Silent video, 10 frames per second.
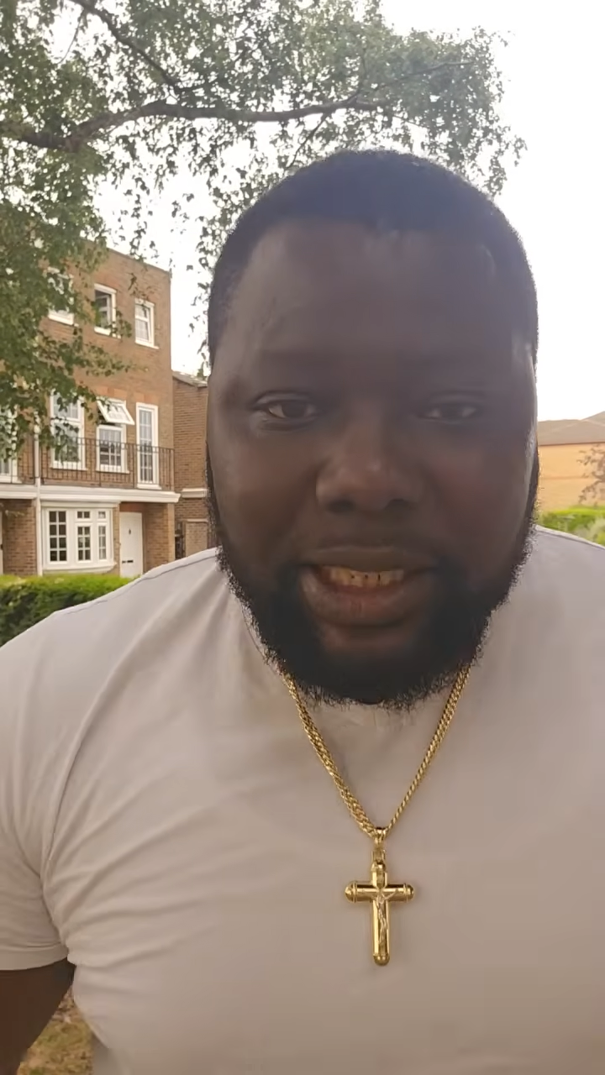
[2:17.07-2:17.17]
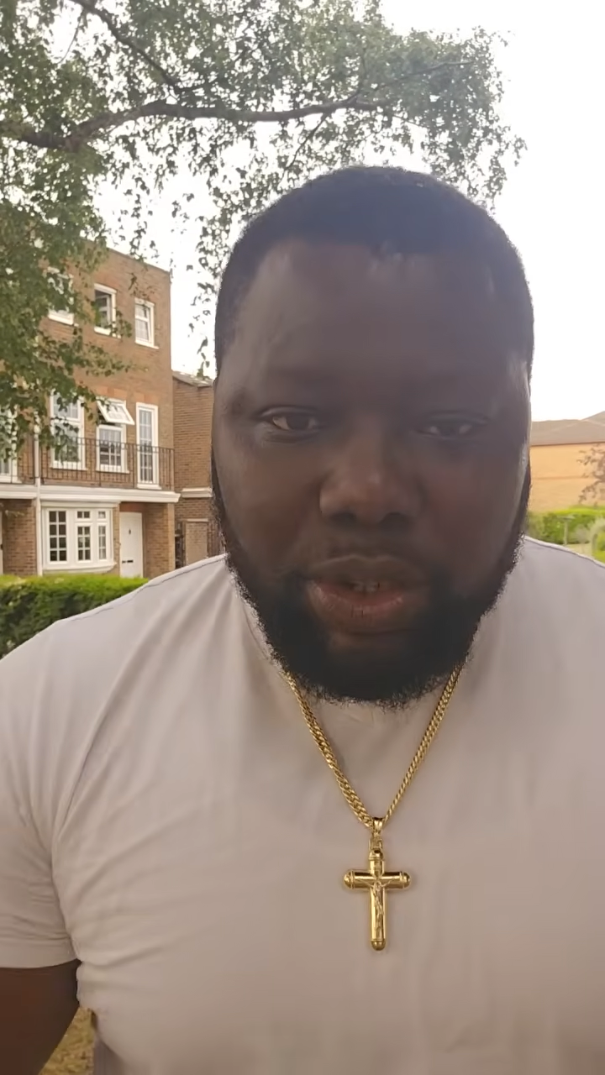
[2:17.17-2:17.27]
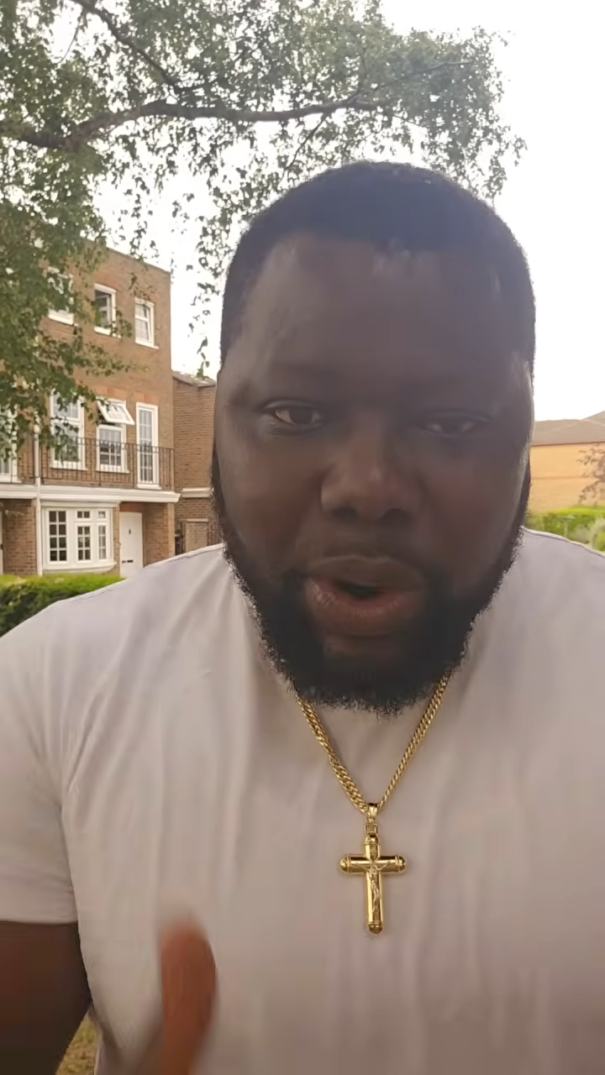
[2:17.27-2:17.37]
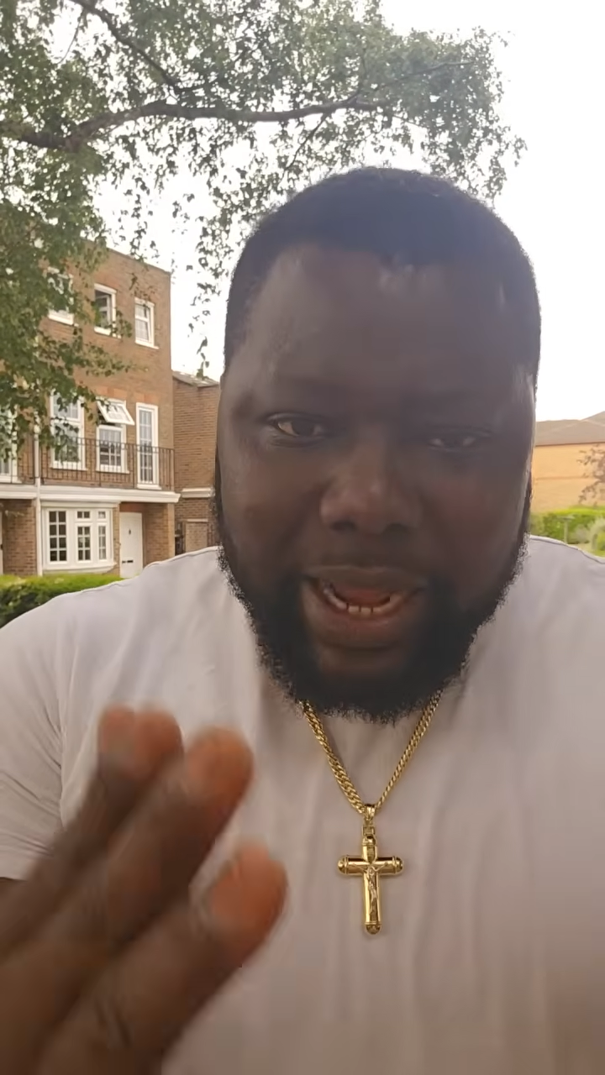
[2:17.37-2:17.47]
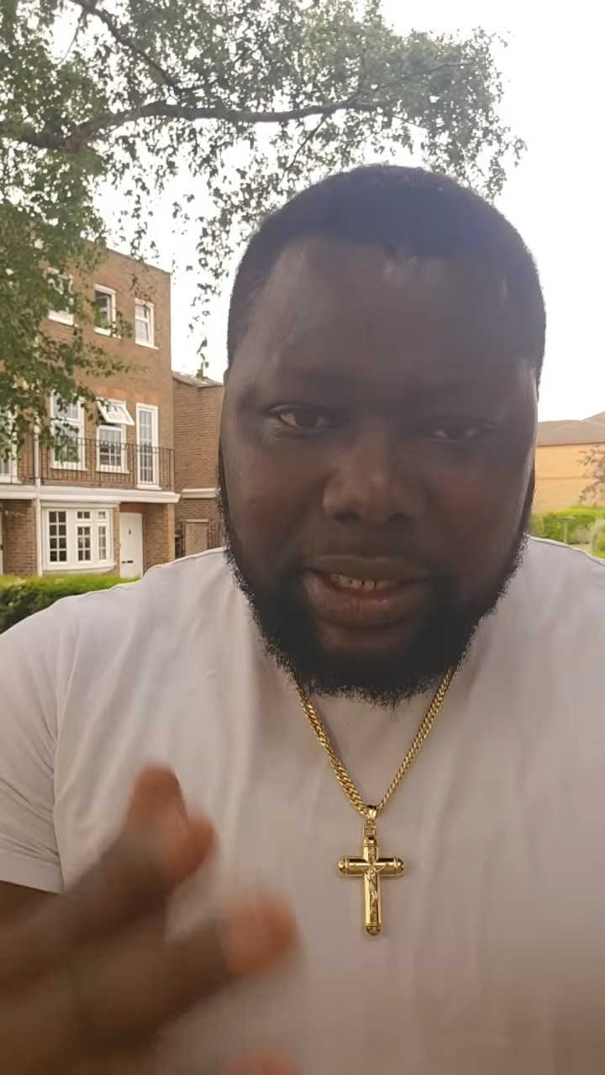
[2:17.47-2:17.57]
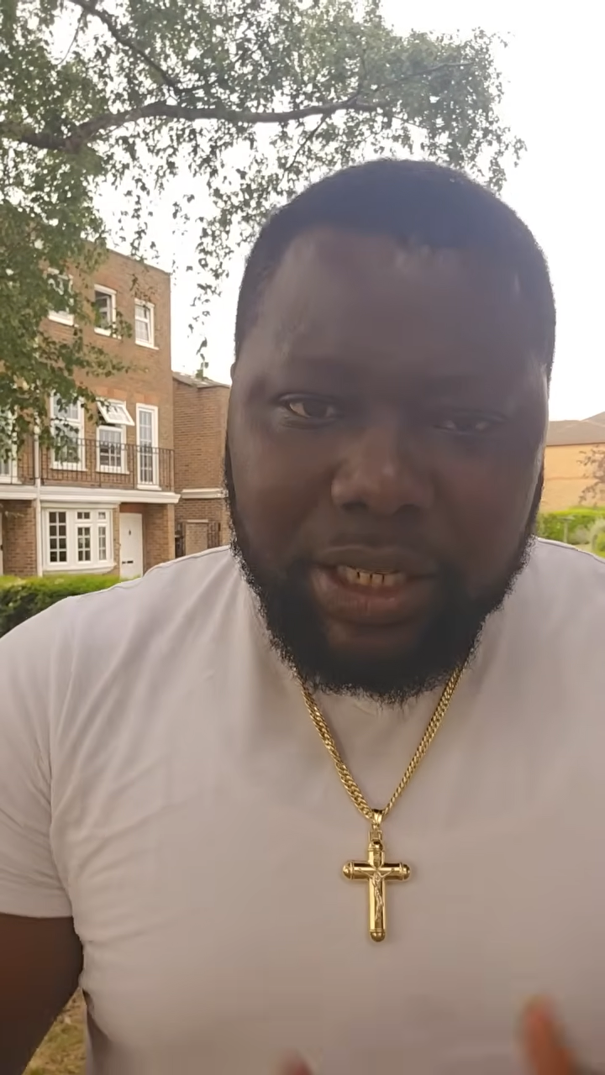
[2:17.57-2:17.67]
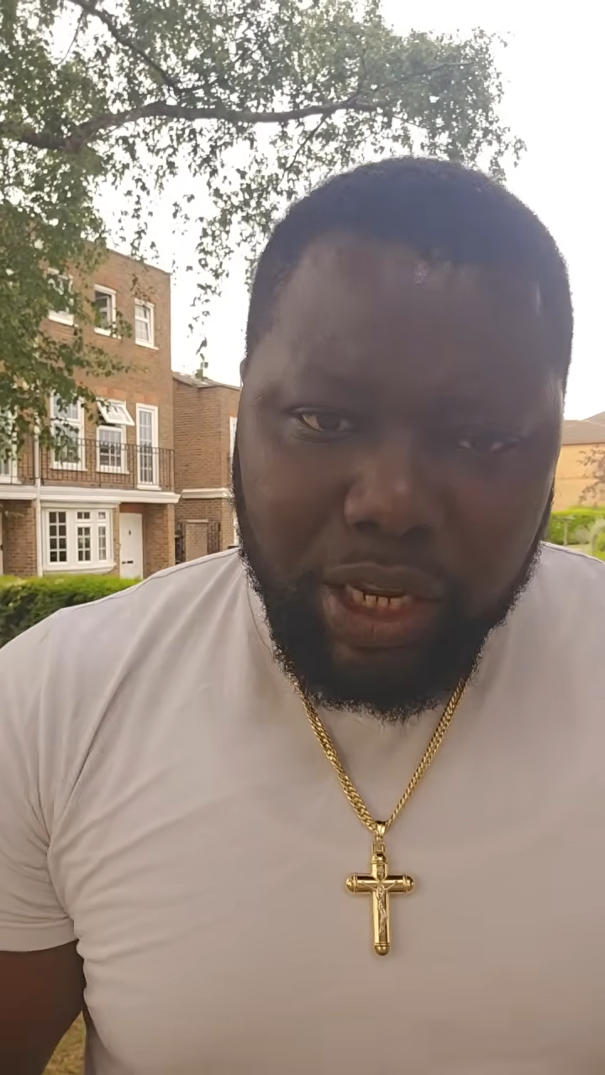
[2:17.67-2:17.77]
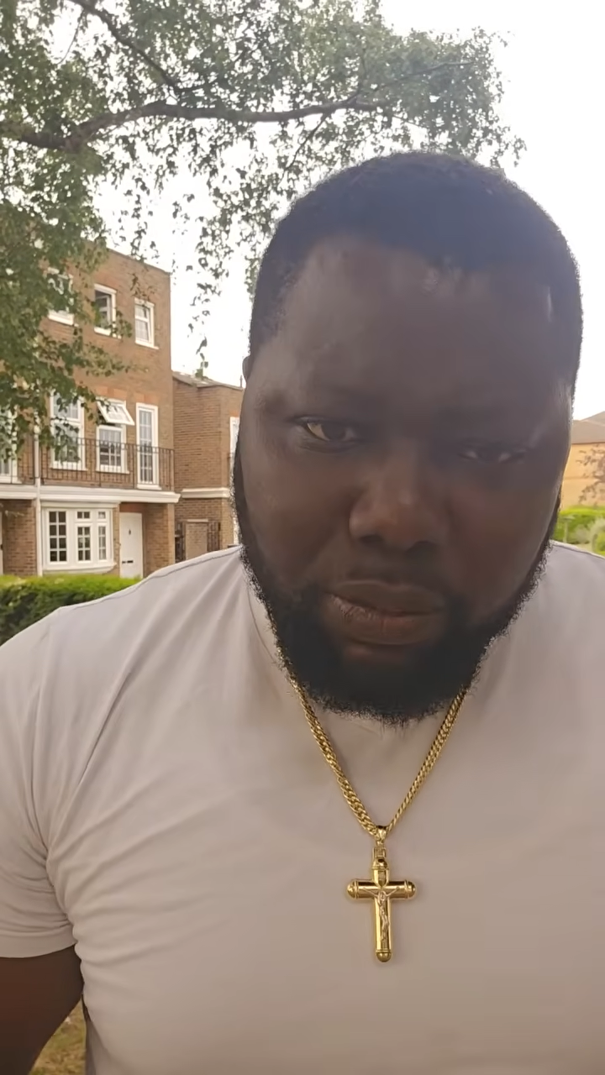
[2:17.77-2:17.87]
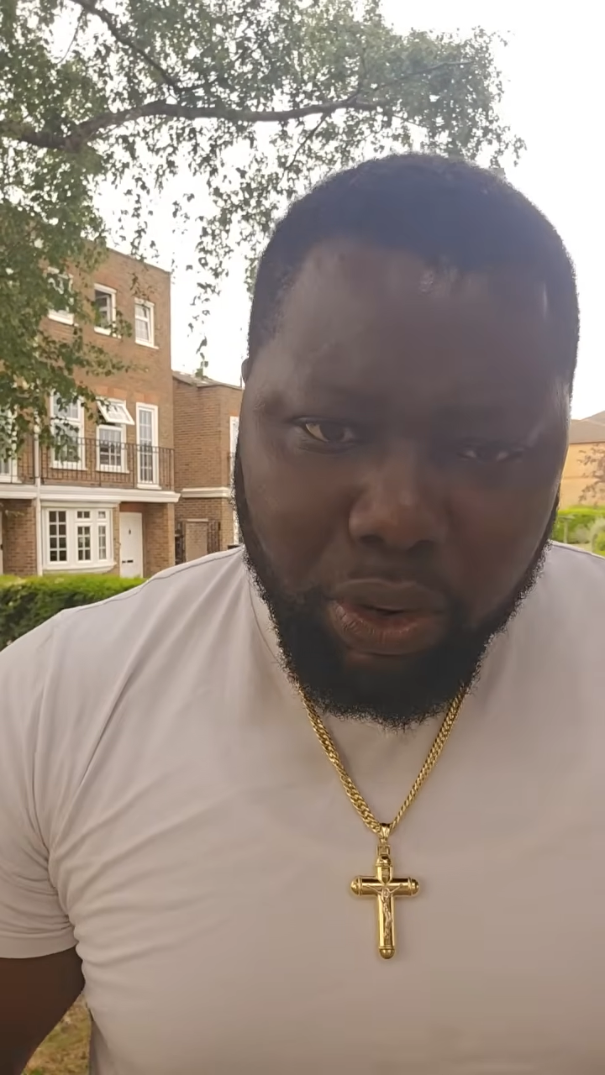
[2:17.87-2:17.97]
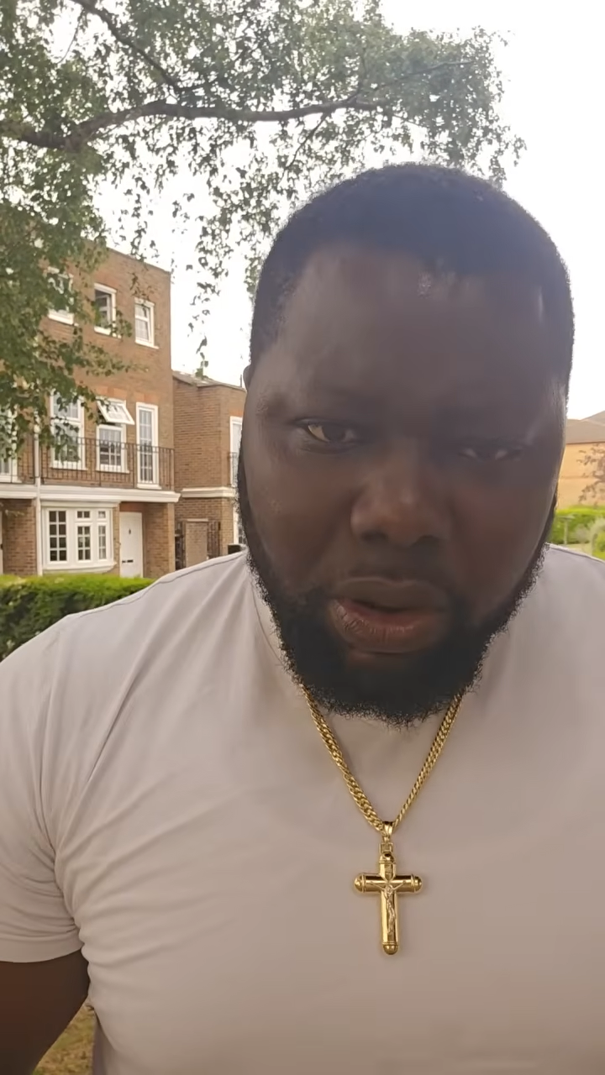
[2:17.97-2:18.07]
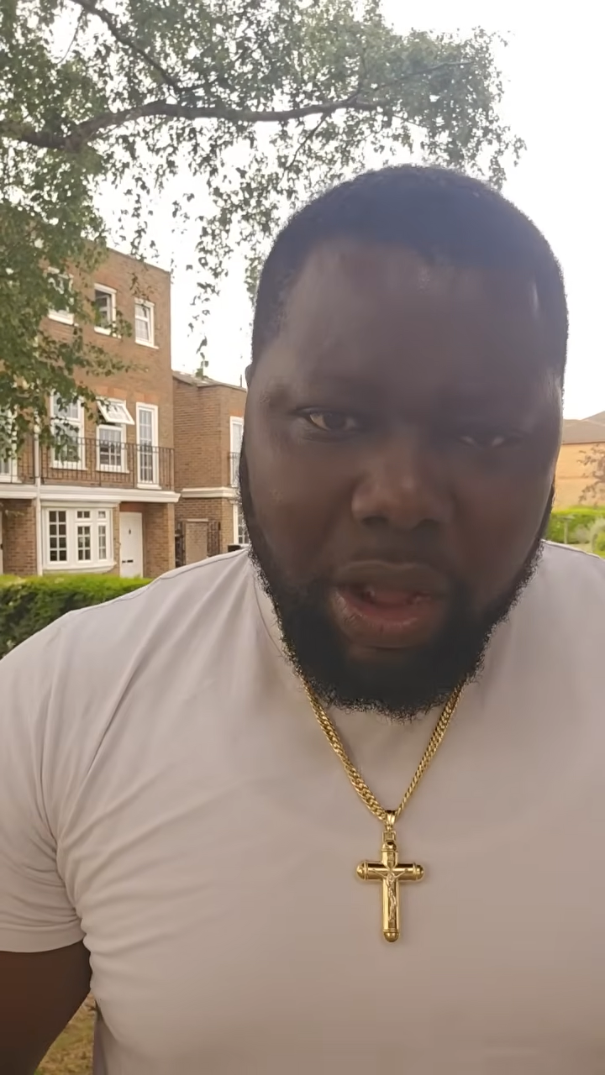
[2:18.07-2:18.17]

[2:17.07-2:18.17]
it right, Indigo?